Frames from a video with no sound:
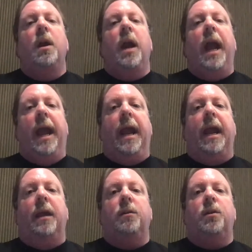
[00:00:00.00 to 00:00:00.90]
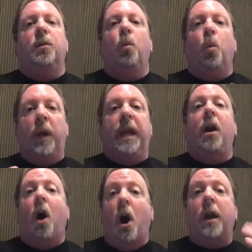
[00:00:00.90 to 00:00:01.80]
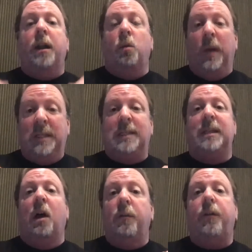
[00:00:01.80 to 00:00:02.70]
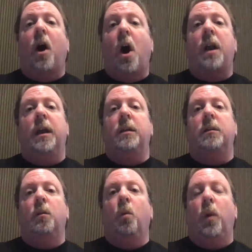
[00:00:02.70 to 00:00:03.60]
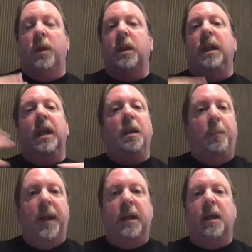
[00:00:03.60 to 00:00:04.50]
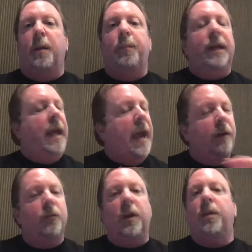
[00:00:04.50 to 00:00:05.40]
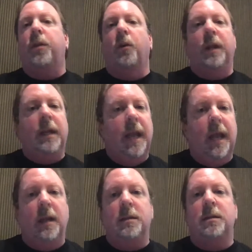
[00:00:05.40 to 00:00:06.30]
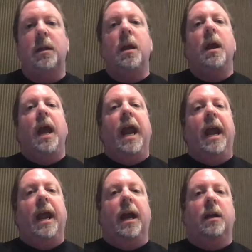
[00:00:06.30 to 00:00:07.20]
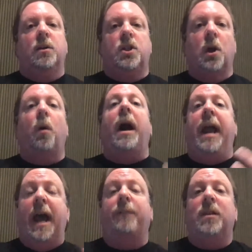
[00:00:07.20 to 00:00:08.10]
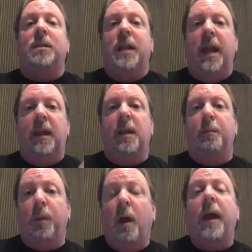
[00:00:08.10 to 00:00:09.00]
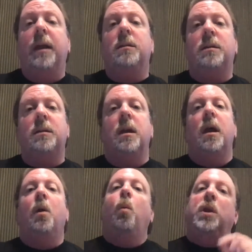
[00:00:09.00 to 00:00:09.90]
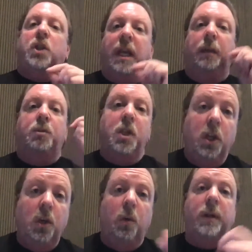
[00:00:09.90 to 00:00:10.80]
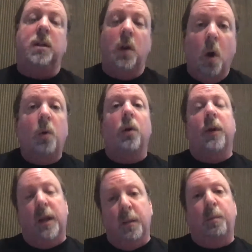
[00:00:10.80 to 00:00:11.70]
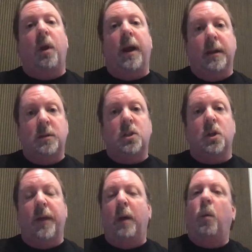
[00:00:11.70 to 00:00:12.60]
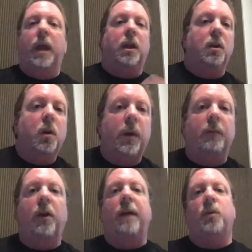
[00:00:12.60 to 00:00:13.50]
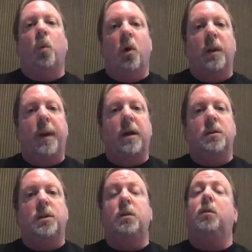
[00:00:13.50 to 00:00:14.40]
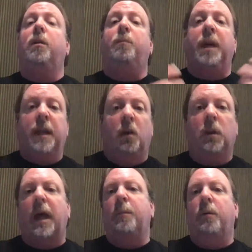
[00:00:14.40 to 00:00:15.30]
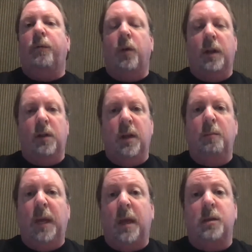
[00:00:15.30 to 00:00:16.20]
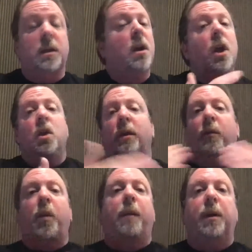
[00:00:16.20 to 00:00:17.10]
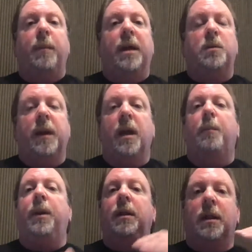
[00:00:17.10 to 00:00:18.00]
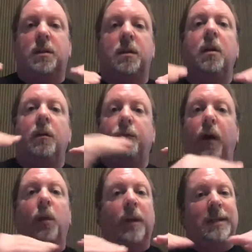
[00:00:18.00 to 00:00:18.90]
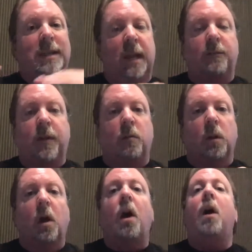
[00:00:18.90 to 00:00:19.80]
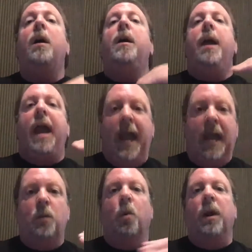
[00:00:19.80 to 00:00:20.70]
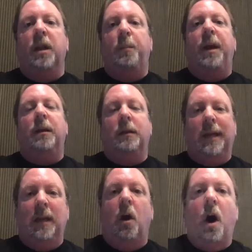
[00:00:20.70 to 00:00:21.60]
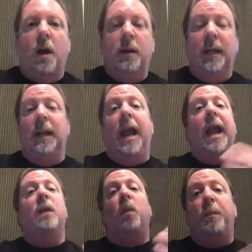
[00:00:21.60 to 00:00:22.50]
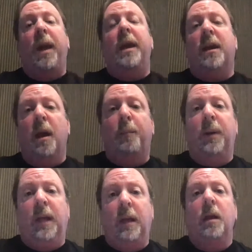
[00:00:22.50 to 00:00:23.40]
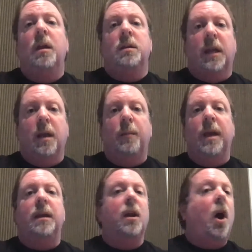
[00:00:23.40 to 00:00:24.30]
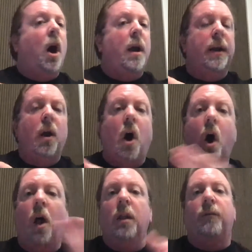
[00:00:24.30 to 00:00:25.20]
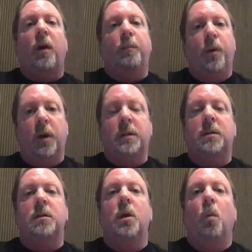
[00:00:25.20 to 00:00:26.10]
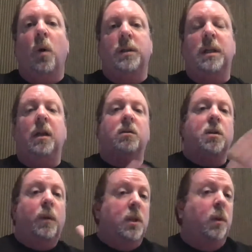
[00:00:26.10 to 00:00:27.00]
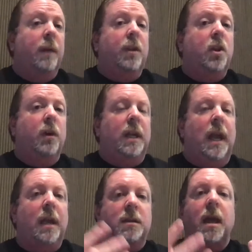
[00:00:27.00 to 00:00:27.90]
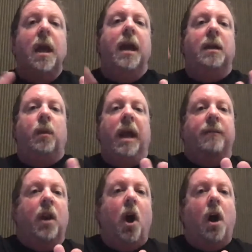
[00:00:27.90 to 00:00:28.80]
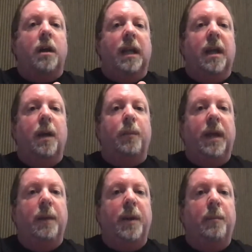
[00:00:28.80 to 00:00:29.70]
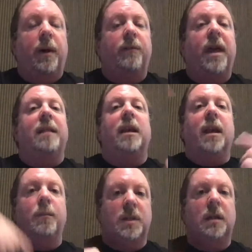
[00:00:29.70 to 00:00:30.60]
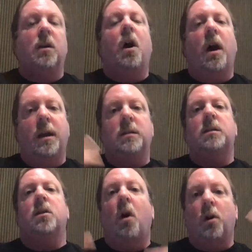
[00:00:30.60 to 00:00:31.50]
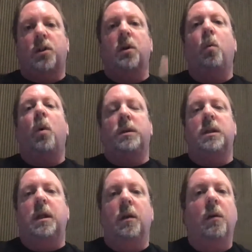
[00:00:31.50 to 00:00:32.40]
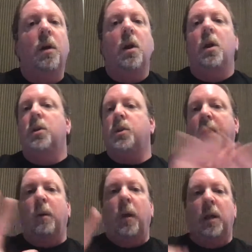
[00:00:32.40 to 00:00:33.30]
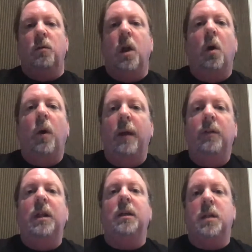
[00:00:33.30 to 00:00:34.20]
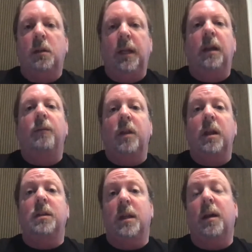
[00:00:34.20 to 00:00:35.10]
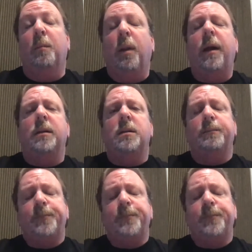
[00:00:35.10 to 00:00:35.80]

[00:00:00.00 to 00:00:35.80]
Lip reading: And we self-audit with an independent company every 30 days. And so I have to stay in compliance, which keeps you as an owner in compliance. So that way you don't ever have to worry about it too, of being held liable for anything, because you have a property management company that's following state and federal law, and we're independently auditing, and we pay a company to come in and audit all of our books once a year. So we do it every 30 days, and then we have an auditing company up and above that comes in and audits also once a year. So that way you know everything's clean, everything's in compliance.